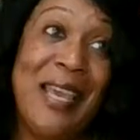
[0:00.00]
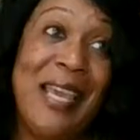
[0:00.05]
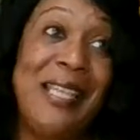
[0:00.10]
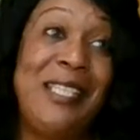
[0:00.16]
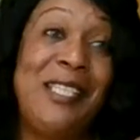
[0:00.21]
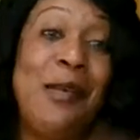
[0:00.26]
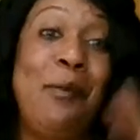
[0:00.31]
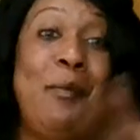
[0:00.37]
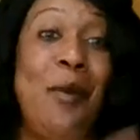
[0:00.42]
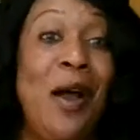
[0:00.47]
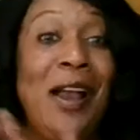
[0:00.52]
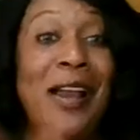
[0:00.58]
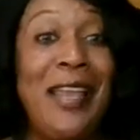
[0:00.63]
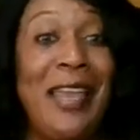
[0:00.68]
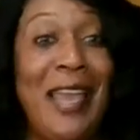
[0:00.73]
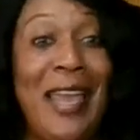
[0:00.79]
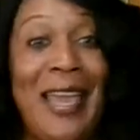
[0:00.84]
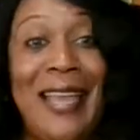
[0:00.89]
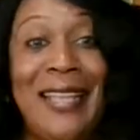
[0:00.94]
It's a
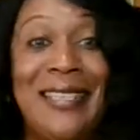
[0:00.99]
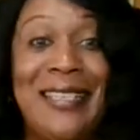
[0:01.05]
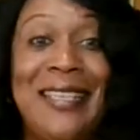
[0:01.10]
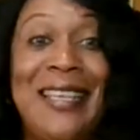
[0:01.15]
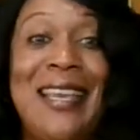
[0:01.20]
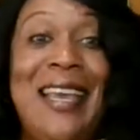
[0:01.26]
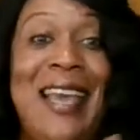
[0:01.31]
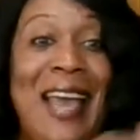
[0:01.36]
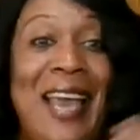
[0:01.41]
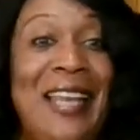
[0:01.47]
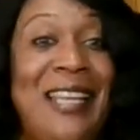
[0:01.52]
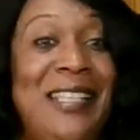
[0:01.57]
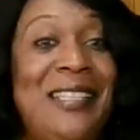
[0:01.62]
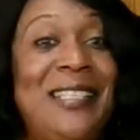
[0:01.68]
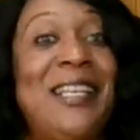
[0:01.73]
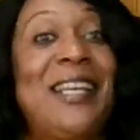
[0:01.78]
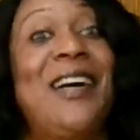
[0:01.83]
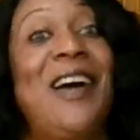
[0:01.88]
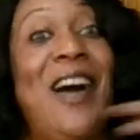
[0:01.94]
market and
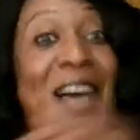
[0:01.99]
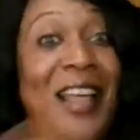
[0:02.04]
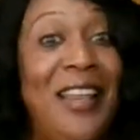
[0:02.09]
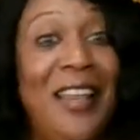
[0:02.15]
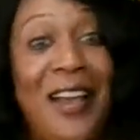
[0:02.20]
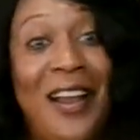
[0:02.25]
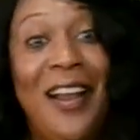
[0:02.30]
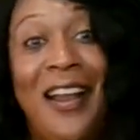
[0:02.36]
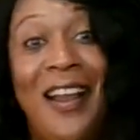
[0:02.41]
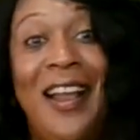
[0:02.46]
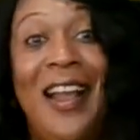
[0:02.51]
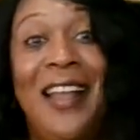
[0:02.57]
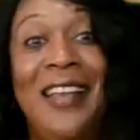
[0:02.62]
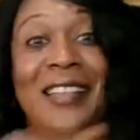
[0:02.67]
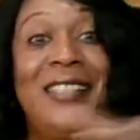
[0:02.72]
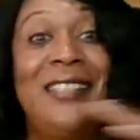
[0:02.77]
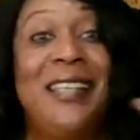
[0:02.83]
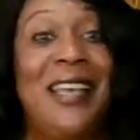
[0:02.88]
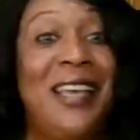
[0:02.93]
it's a color
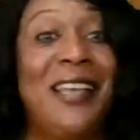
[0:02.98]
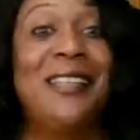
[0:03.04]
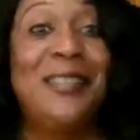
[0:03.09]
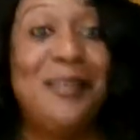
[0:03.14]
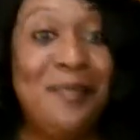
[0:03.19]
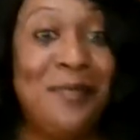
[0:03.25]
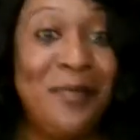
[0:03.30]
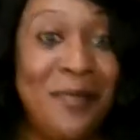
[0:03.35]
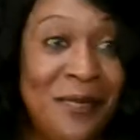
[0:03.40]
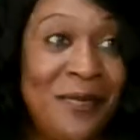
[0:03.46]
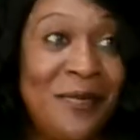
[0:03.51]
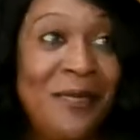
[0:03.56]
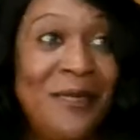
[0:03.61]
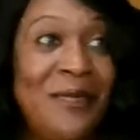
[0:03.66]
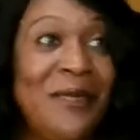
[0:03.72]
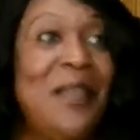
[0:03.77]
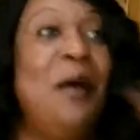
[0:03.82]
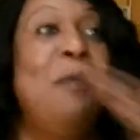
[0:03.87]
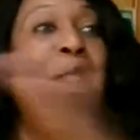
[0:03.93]
and it says
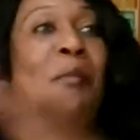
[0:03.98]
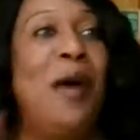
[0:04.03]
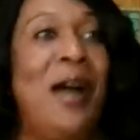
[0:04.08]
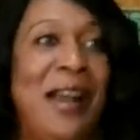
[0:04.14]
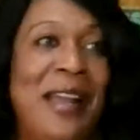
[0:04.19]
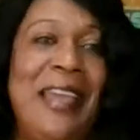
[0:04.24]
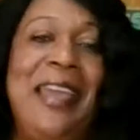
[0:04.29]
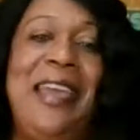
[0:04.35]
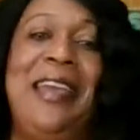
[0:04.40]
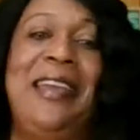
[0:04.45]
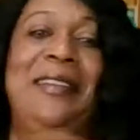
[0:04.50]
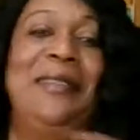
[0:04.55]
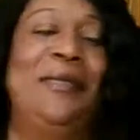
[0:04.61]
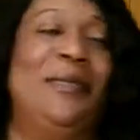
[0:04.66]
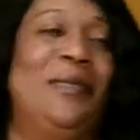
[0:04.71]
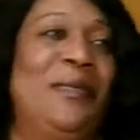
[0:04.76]
market.